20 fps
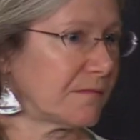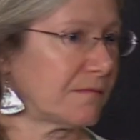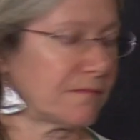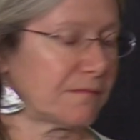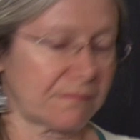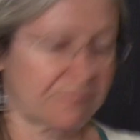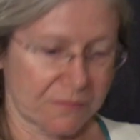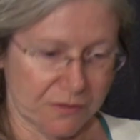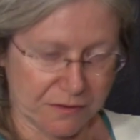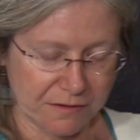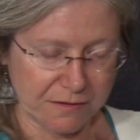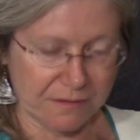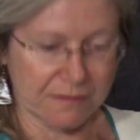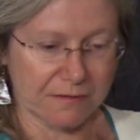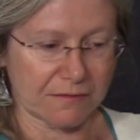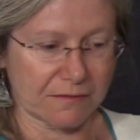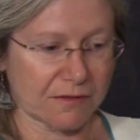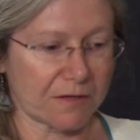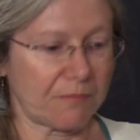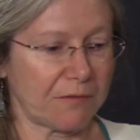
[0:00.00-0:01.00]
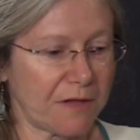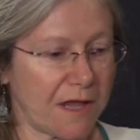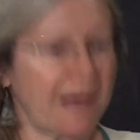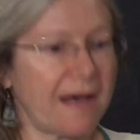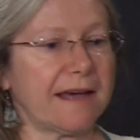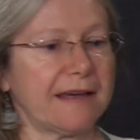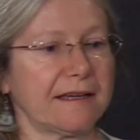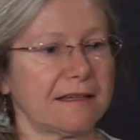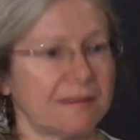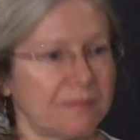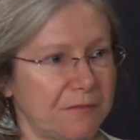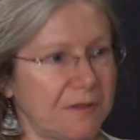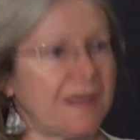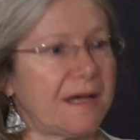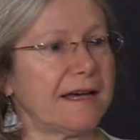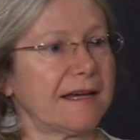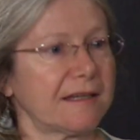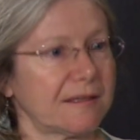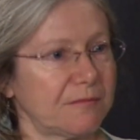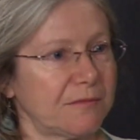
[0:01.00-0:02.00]
just comply.
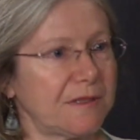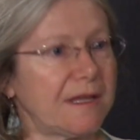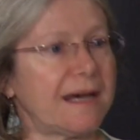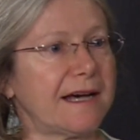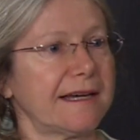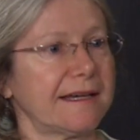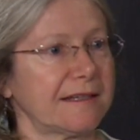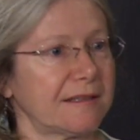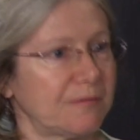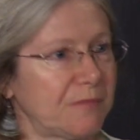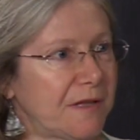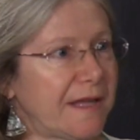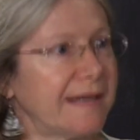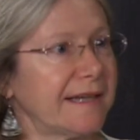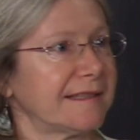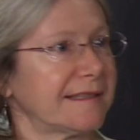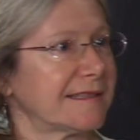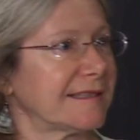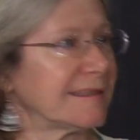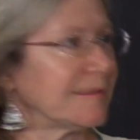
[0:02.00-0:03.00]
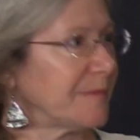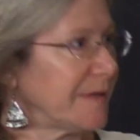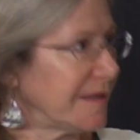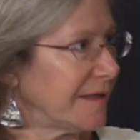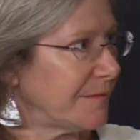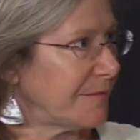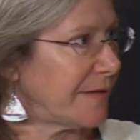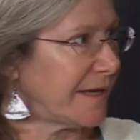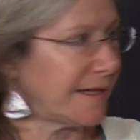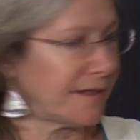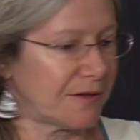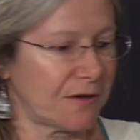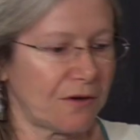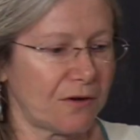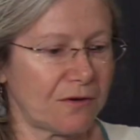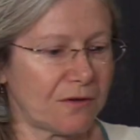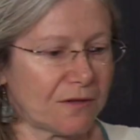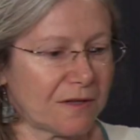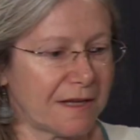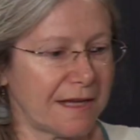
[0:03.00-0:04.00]
Compliance has been the main
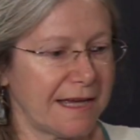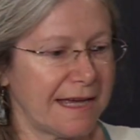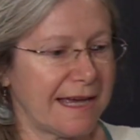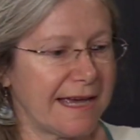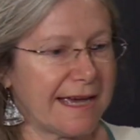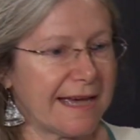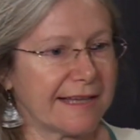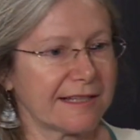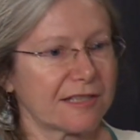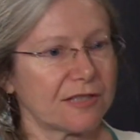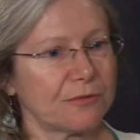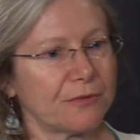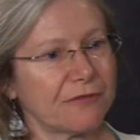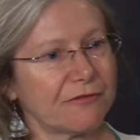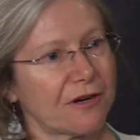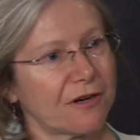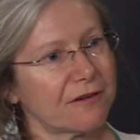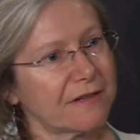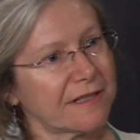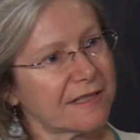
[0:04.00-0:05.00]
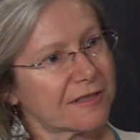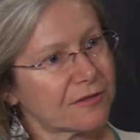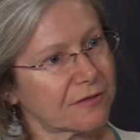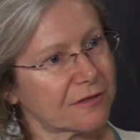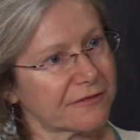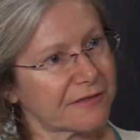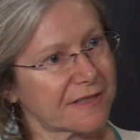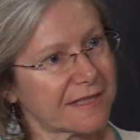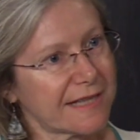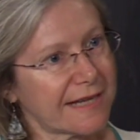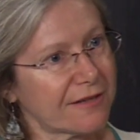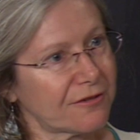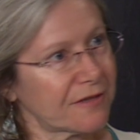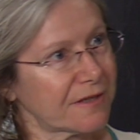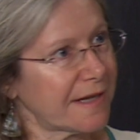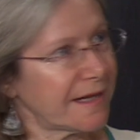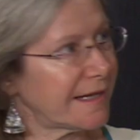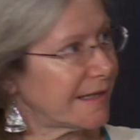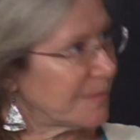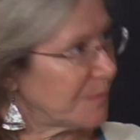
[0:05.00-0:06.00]
goal. And so we've already sort of
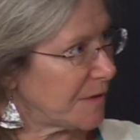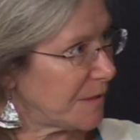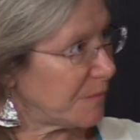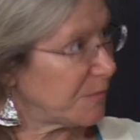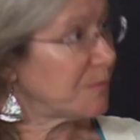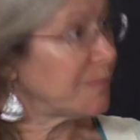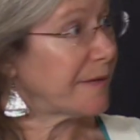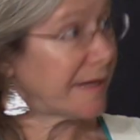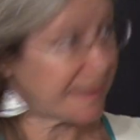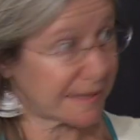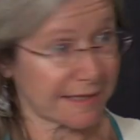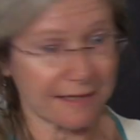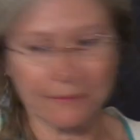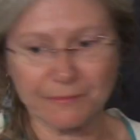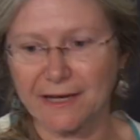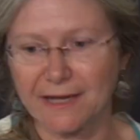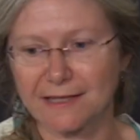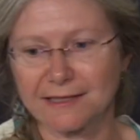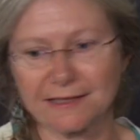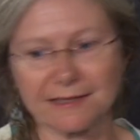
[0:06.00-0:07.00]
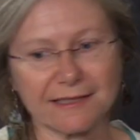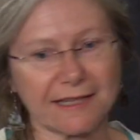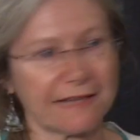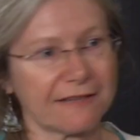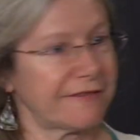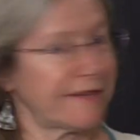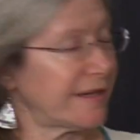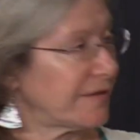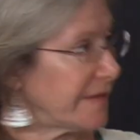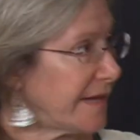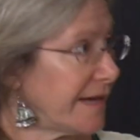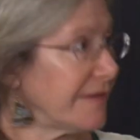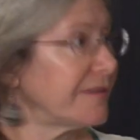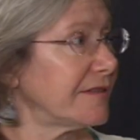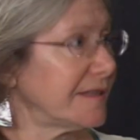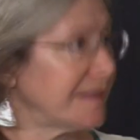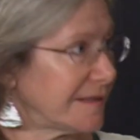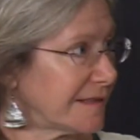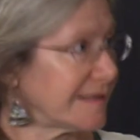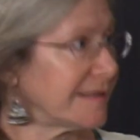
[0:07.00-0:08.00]
segregated people based on masks, and I found
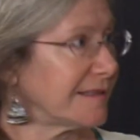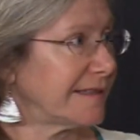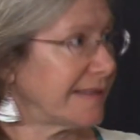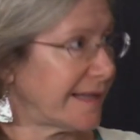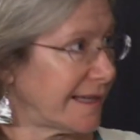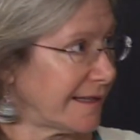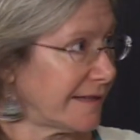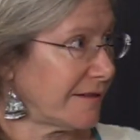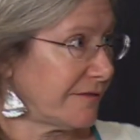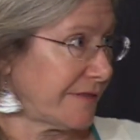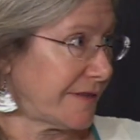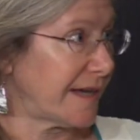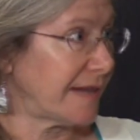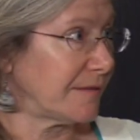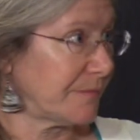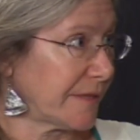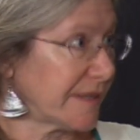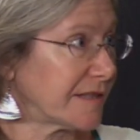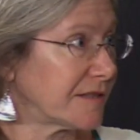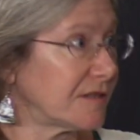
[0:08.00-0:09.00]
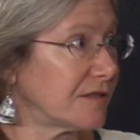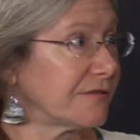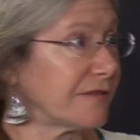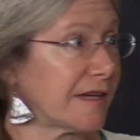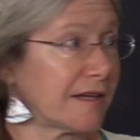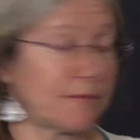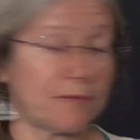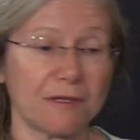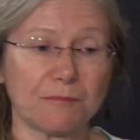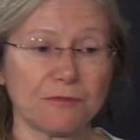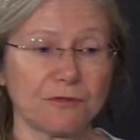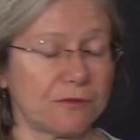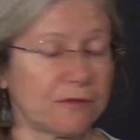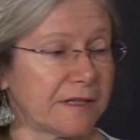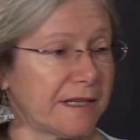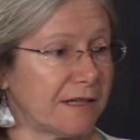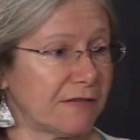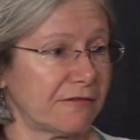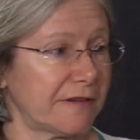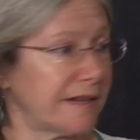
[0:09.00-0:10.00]
evidence of that in my survey. People who
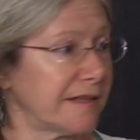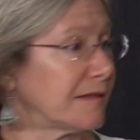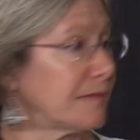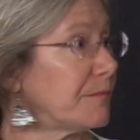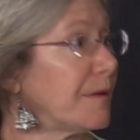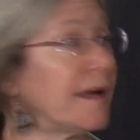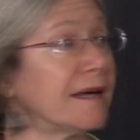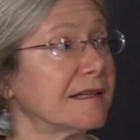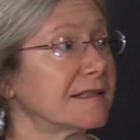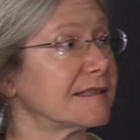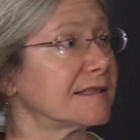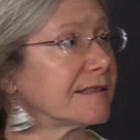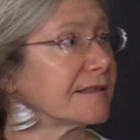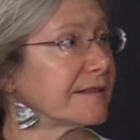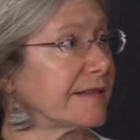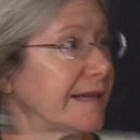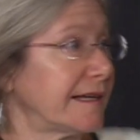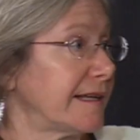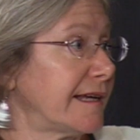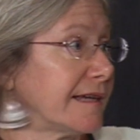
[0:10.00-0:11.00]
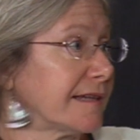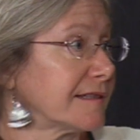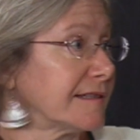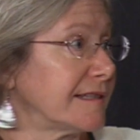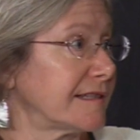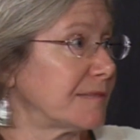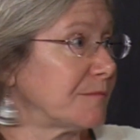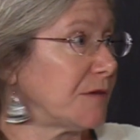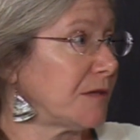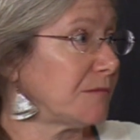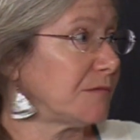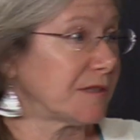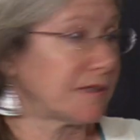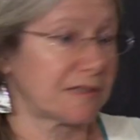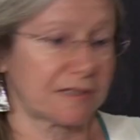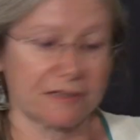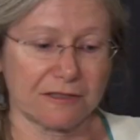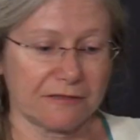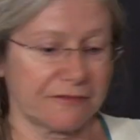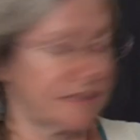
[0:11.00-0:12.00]
can't ride the bus, can't access public
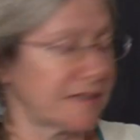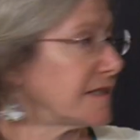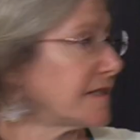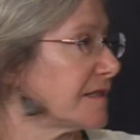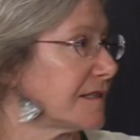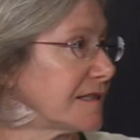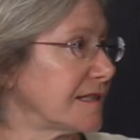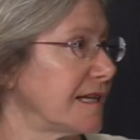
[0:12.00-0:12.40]
services